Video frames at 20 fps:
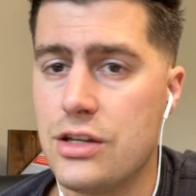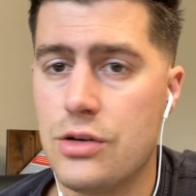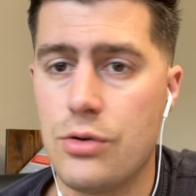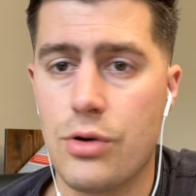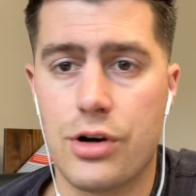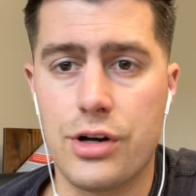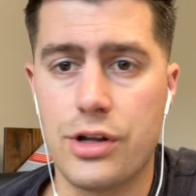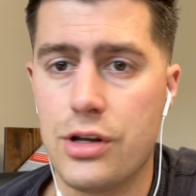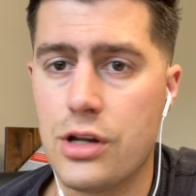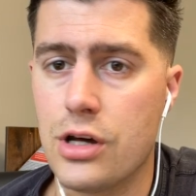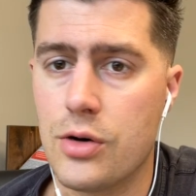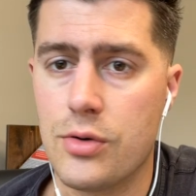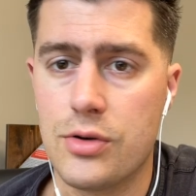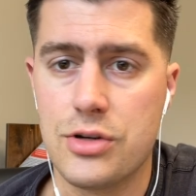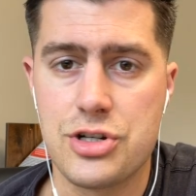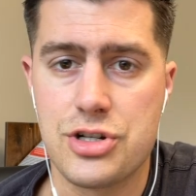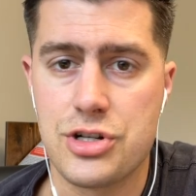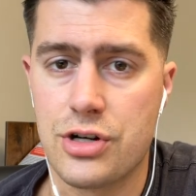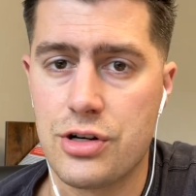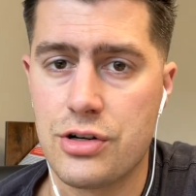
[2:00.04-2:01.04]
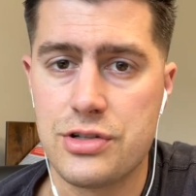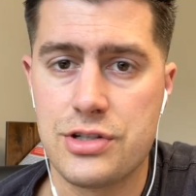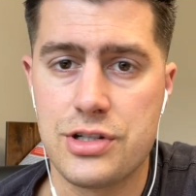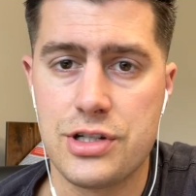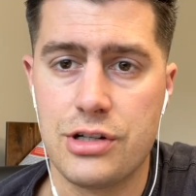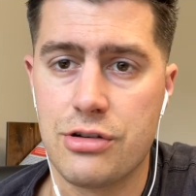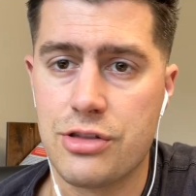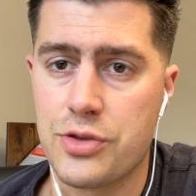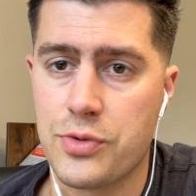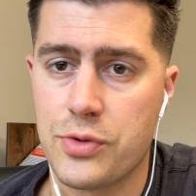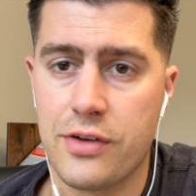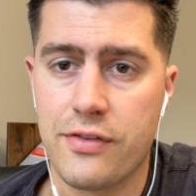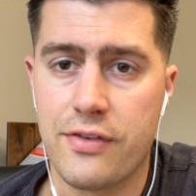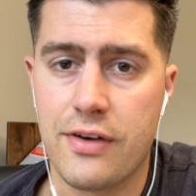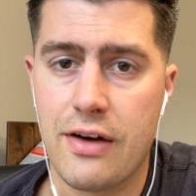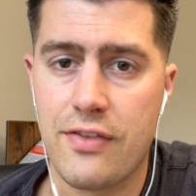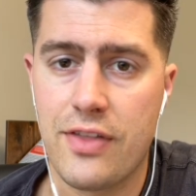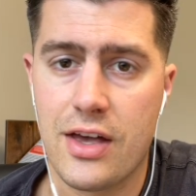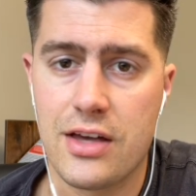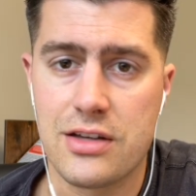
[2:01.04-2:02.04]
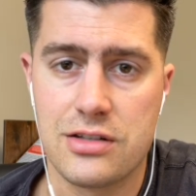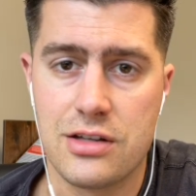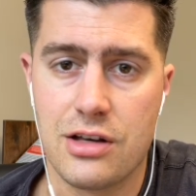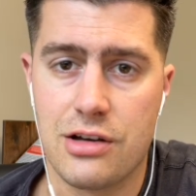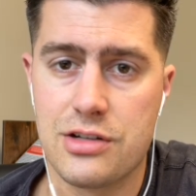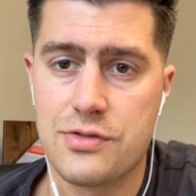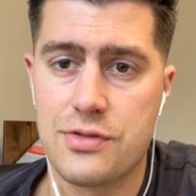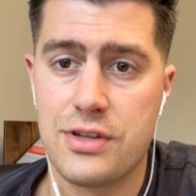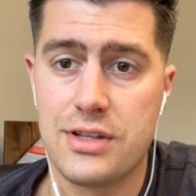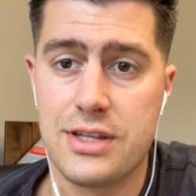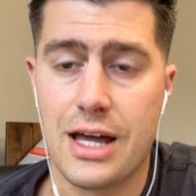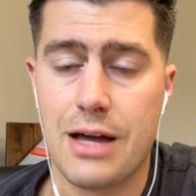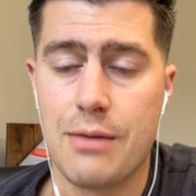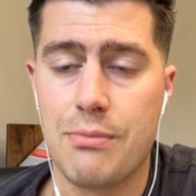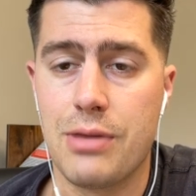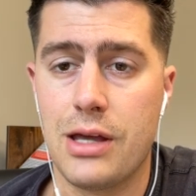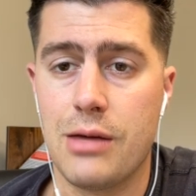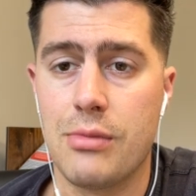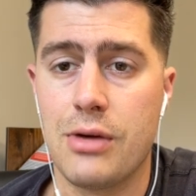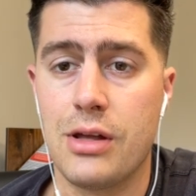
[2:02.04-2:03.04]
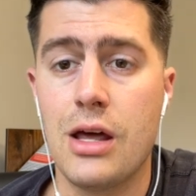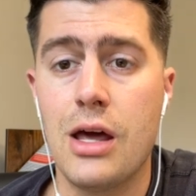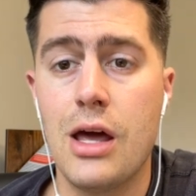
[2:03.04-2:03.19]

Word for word: you already know insurance, you know, three to five thousand dollars for the down payment.